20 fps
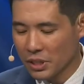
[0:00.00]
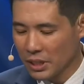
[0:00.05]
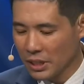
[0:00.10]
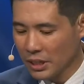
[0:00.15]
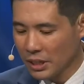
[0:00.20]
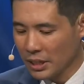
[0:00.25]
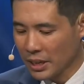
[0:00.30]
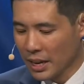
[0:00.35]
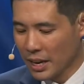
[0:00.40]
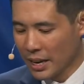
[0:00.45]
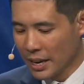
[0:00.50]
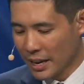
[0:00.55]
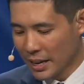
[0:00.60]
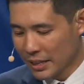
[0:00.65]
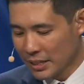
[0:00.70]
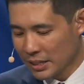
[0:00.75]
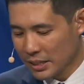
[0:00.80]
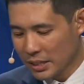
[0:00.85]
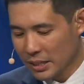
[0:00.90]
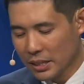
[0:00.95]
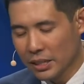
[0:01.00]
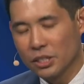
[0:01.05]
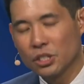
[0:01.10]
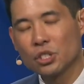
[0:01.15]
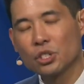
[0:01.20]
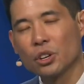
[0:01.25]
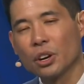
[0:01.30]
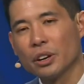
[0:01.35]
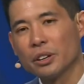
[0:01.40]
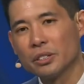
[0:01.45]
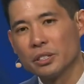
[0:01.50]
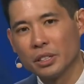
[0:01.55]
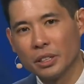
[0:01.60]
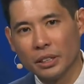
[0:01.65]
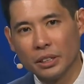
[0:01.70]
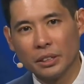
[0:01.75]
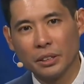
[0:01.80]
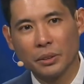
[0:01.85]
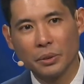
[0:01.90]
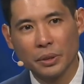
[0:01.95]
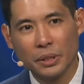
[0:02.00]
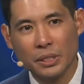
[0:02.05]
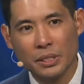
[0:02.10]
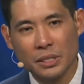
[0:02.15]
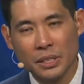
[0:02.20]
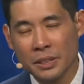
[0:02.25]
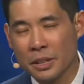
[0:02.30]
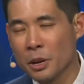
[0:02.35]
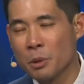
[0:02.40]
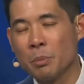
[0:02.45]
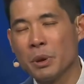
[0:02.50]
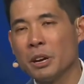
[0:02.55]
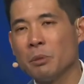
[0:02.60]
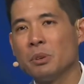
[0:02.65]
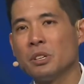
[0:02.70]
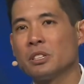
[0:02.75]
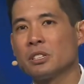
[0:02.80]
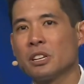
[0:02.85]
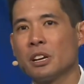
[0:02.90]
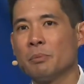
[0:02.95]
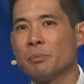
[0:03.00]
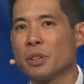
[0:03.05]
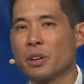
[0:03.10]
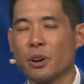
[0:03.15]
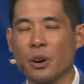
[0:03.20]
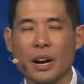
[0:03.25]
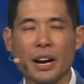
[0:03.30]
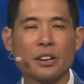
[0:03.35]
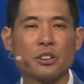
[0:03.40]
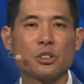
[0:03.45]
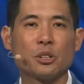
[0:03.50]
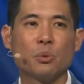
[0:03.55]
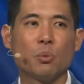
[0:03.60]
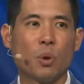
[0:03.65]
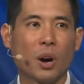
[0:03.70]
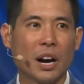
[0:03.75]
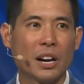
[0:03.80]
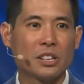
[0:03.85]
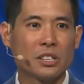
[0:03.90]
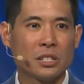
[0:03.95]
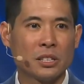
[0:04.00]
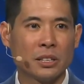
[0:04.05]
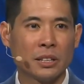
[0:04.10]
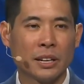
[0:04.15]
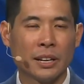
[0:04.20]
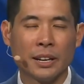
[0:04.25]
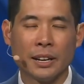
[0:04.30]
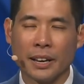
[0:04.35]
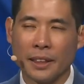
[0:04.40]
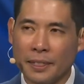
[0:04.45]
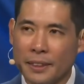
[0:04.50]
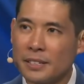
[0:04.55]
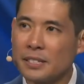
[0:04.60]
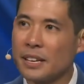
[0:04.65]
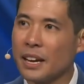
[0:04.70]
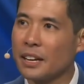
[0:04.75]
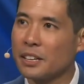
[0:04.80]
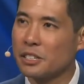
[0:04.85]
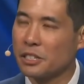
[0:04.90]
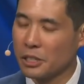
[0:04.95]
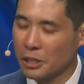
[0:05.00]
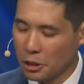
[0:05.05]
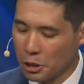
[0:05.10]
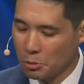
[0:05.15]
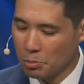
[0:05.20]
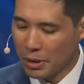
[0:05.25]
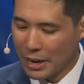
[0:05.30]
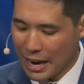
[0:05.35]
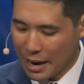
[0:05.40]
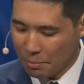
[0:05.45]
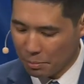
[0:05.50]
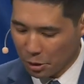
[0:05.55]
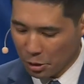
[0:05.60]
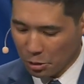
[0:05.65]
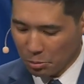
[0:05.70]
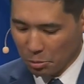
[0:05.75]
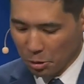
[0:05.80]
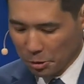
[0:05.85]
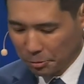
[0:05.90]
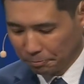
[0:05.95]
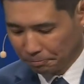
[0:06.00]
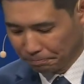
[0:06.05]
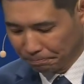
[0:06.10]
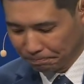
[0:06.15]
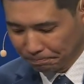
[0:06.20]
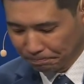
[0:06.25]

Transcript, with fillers: seen STDs starting to increase. And there may be some that are actually watching, and this actually could be applicable.